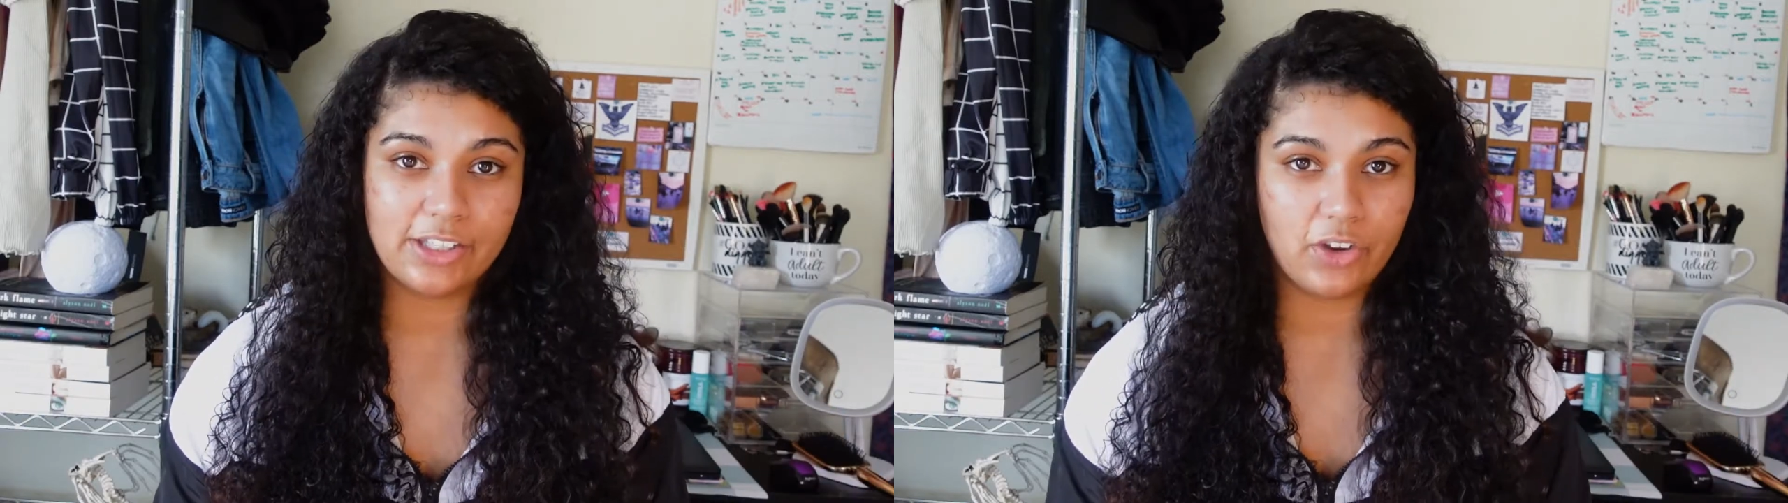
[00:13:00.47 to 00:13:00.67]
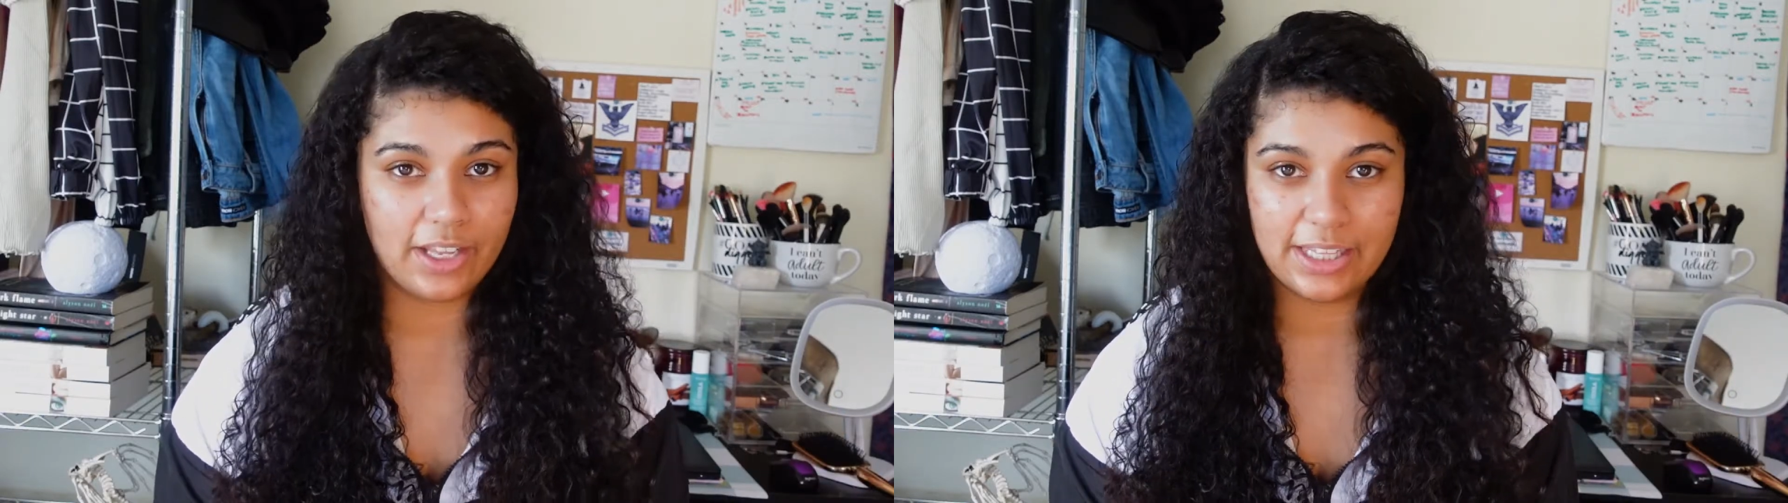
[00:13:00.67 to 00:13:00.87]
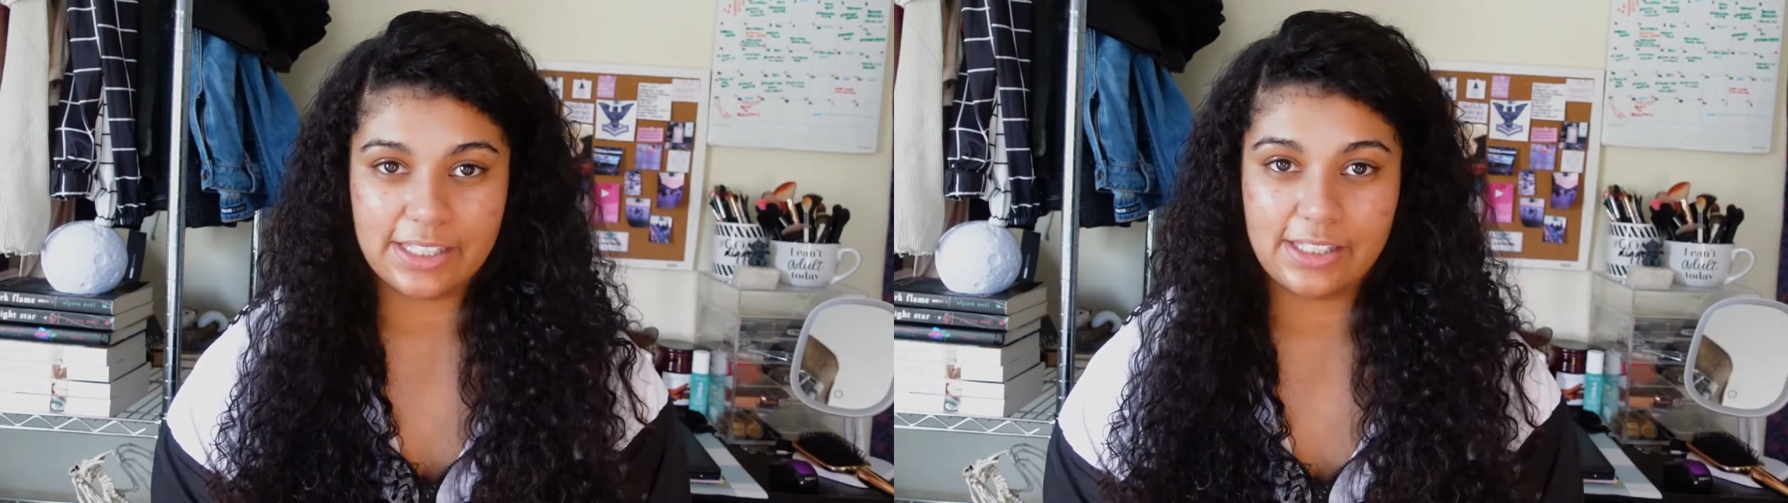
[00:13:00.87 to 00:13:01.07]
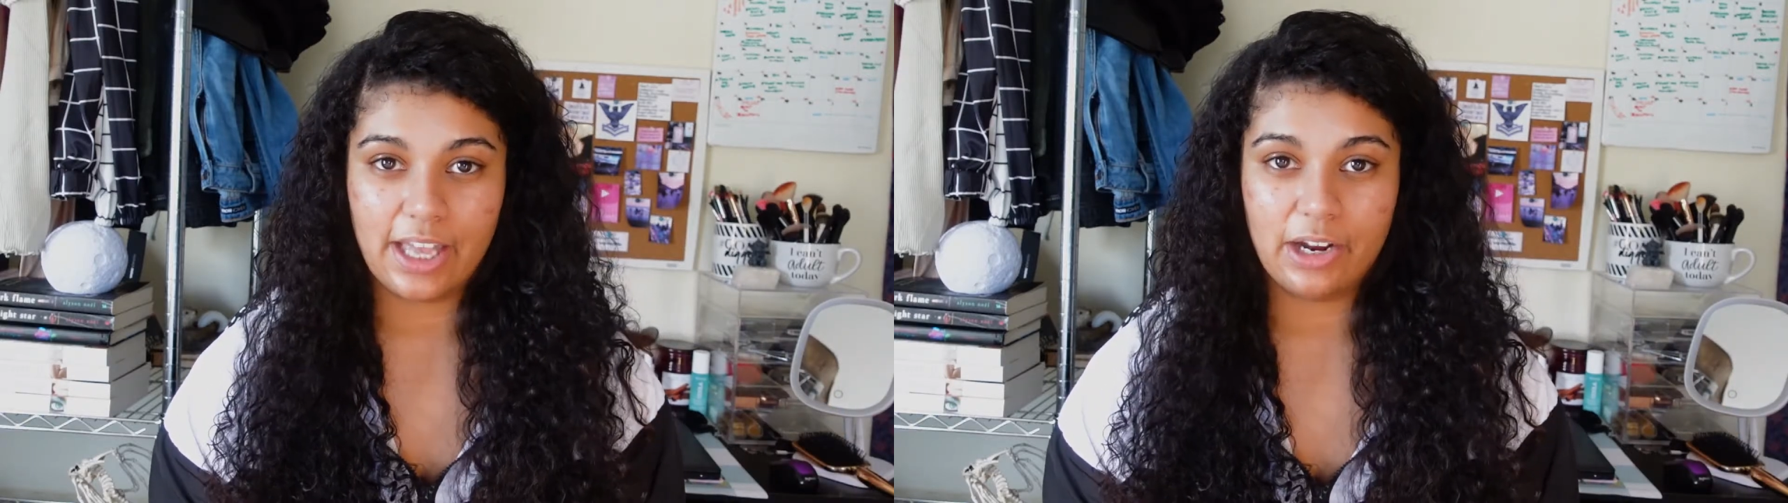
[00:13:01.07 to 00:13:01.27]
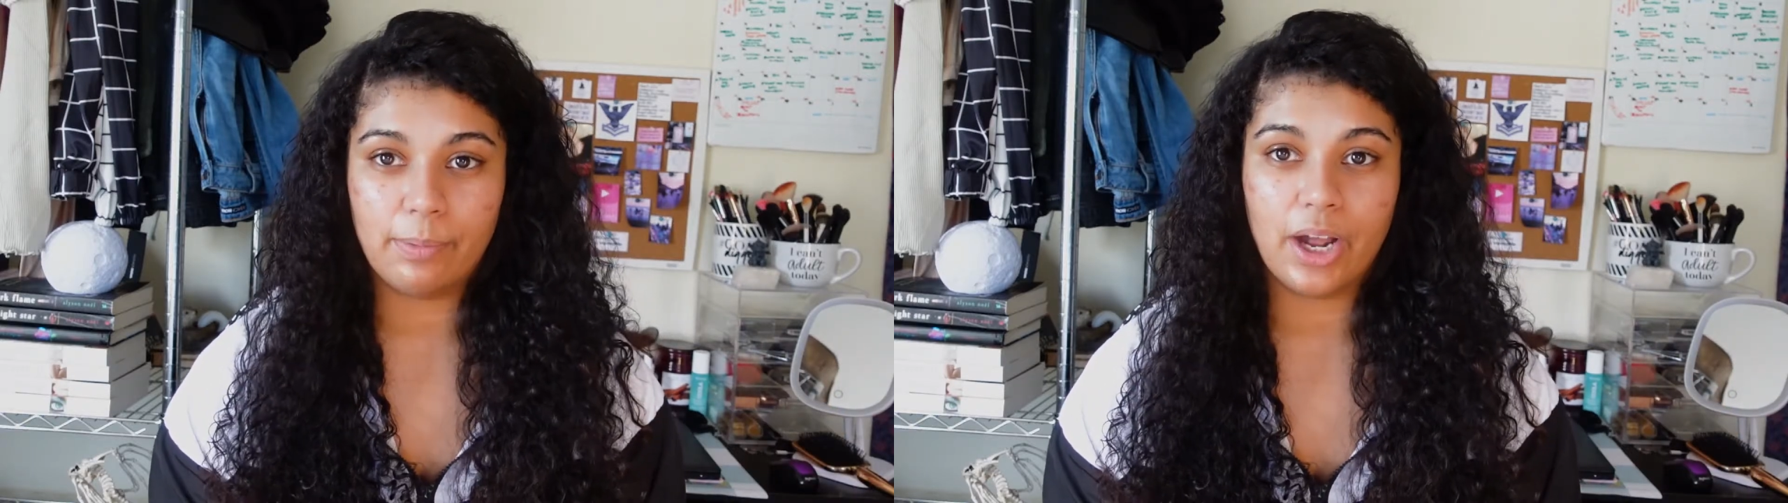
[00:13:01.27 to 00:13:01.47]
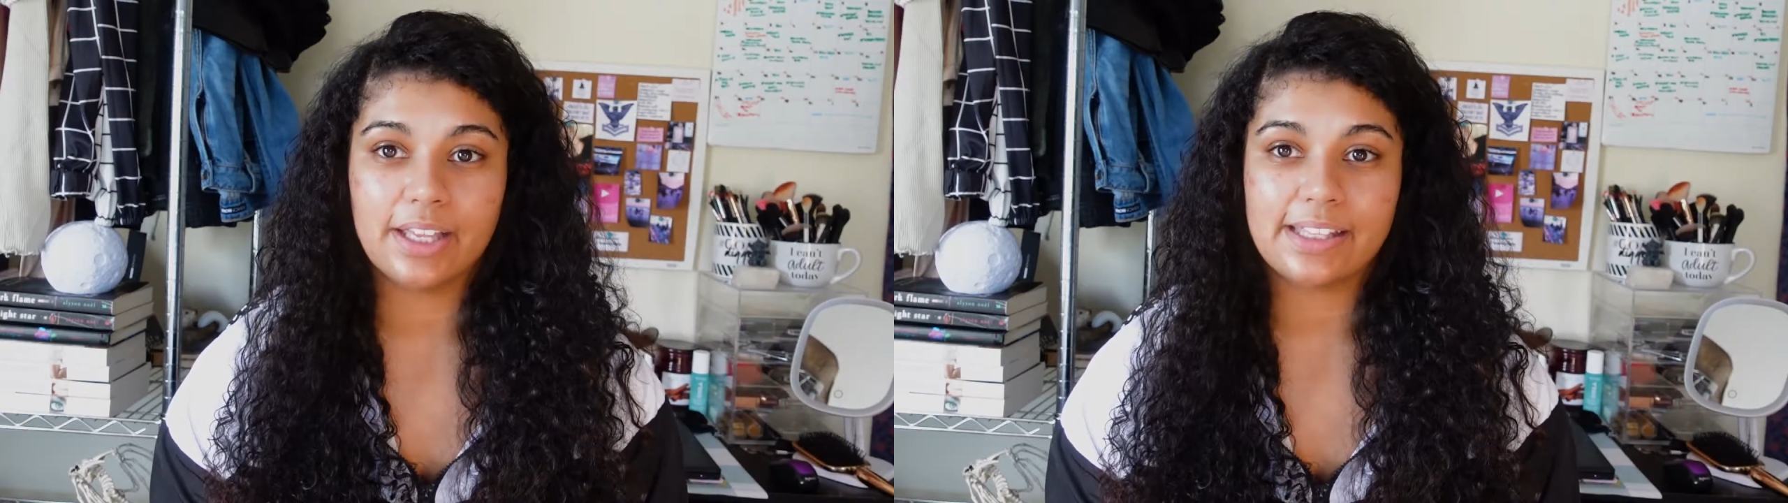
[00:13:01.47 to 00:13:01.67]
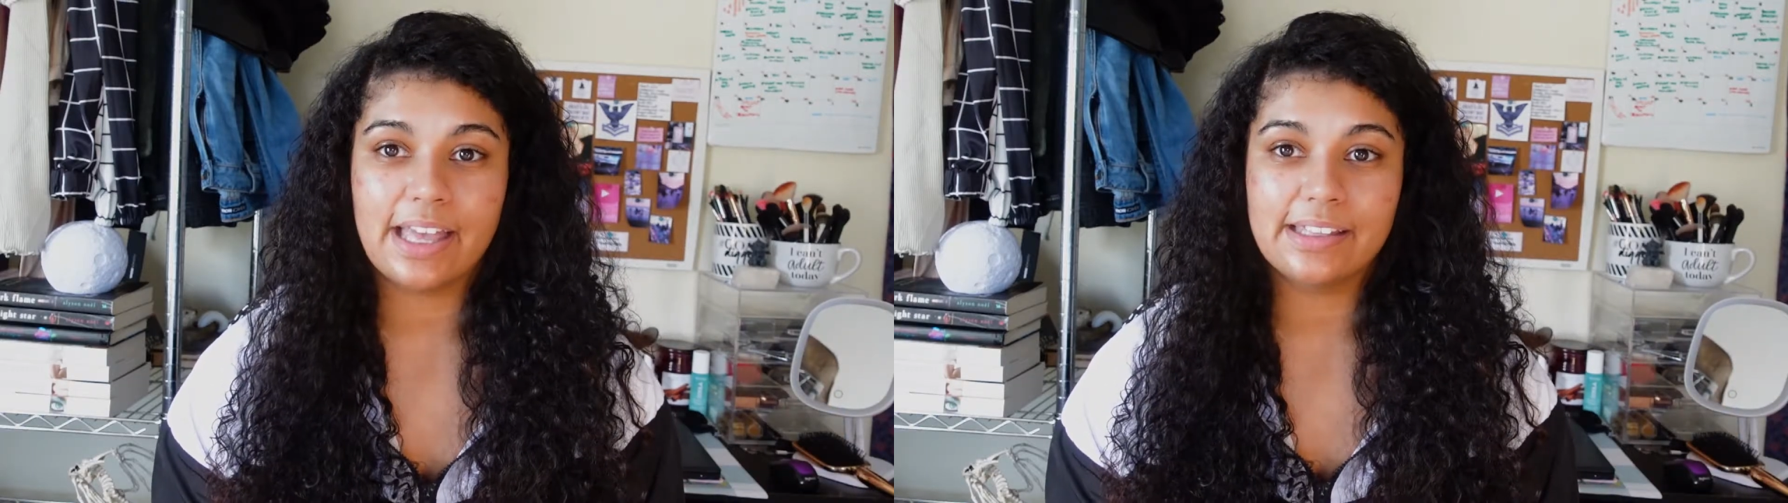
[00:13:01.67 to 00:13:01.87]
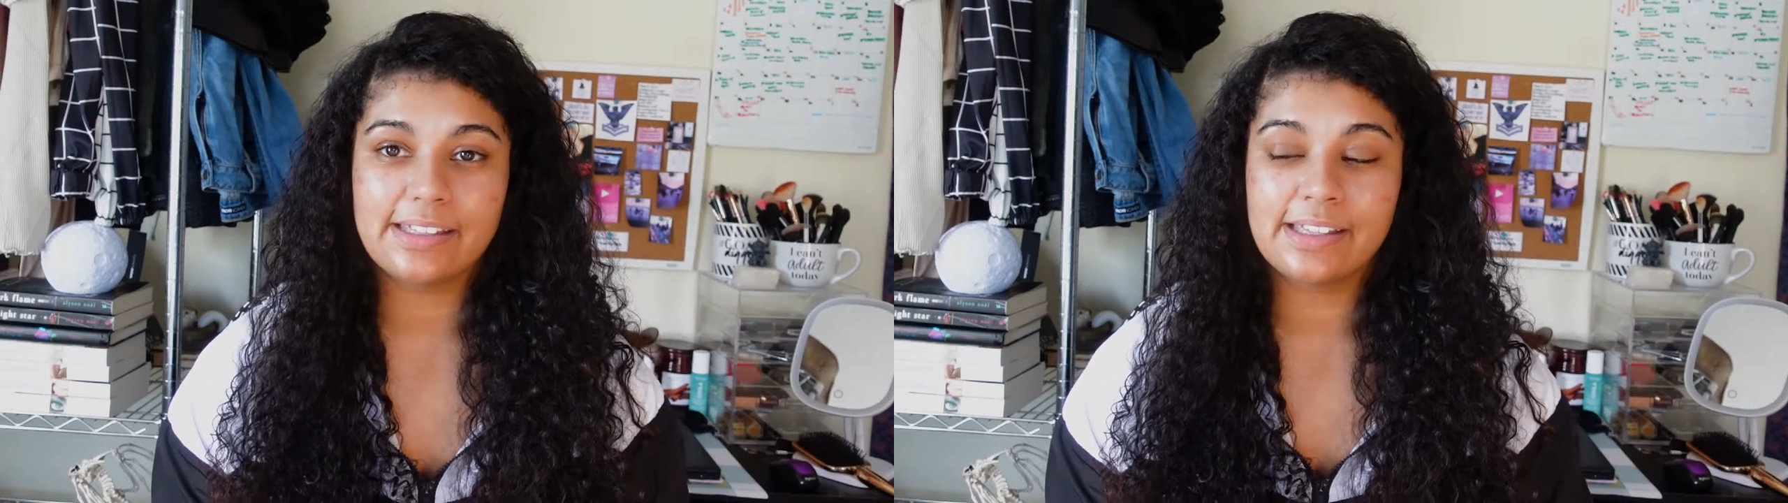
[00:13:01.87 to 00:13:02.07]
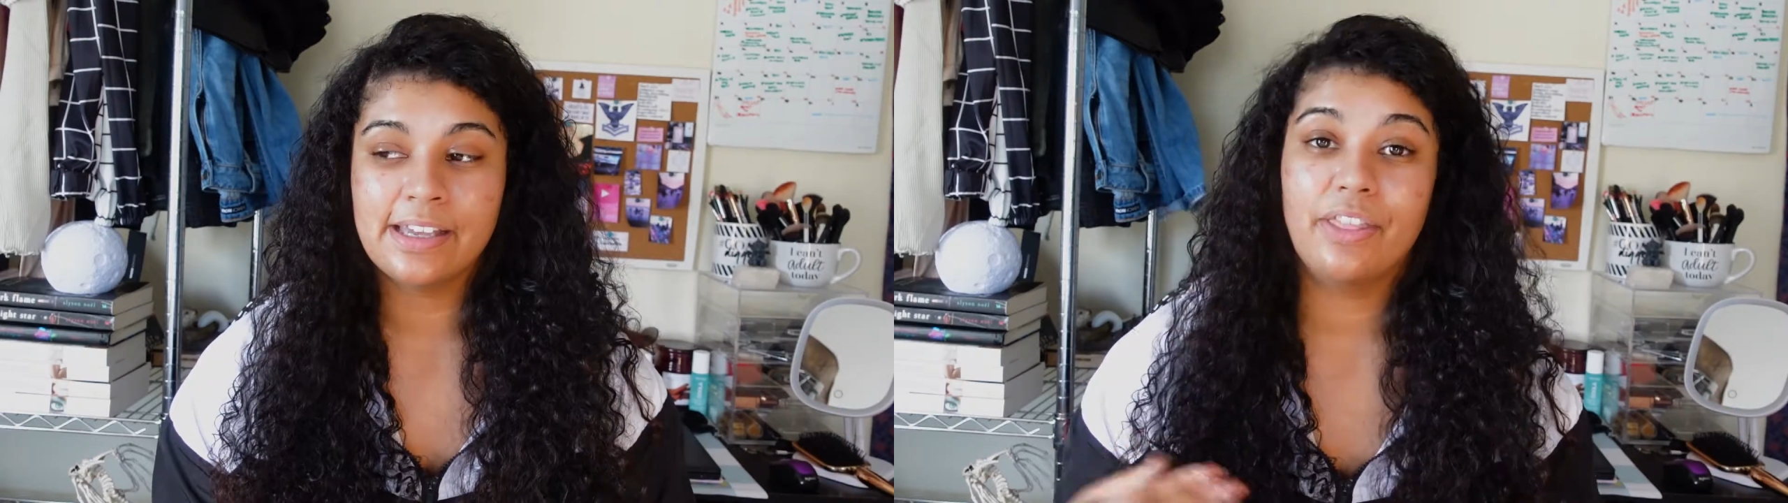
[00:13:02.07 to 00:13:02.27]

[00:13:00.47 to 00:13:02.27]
during this entire process.